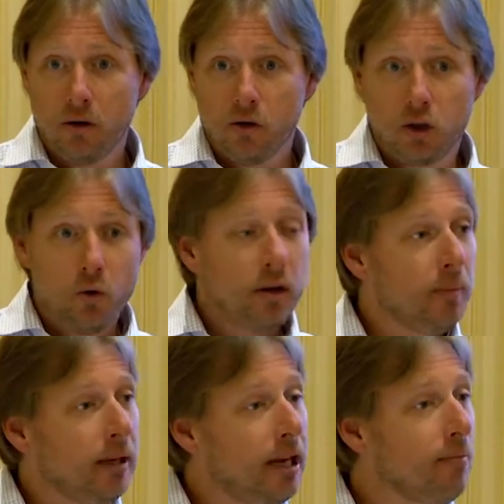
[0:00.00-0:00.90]
So we could
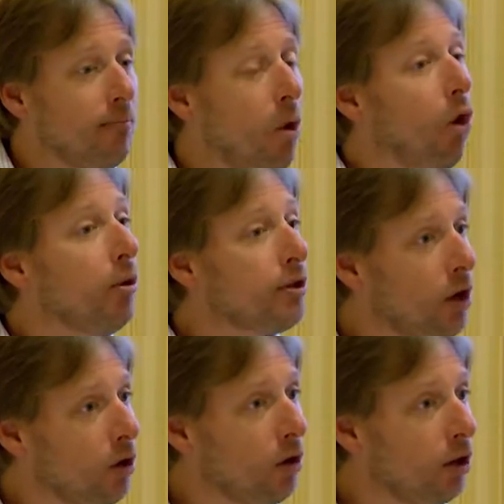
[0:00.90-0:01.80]
be getting more
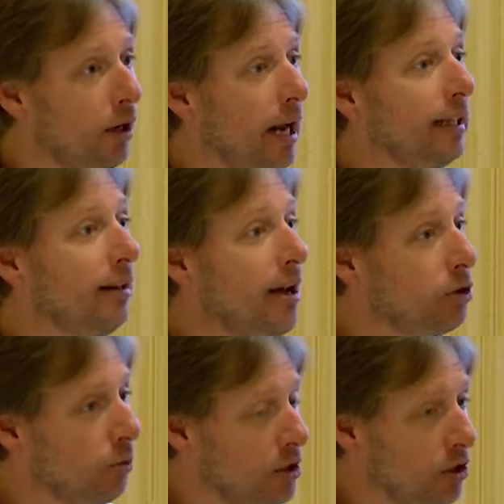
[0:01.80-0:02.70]
return and
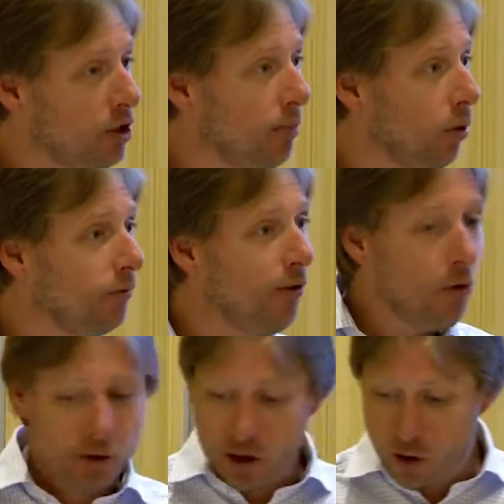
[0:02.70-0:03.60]
less risk in your
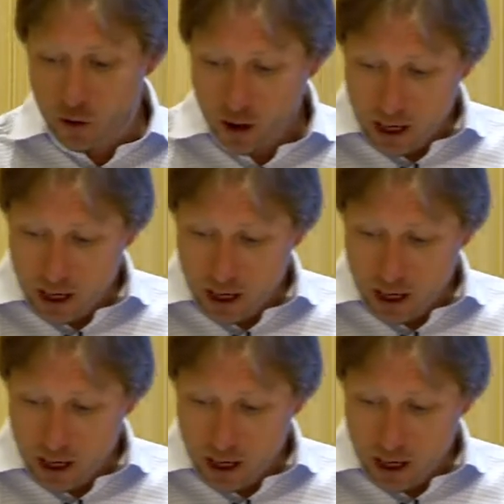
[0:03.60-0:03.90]
portfolio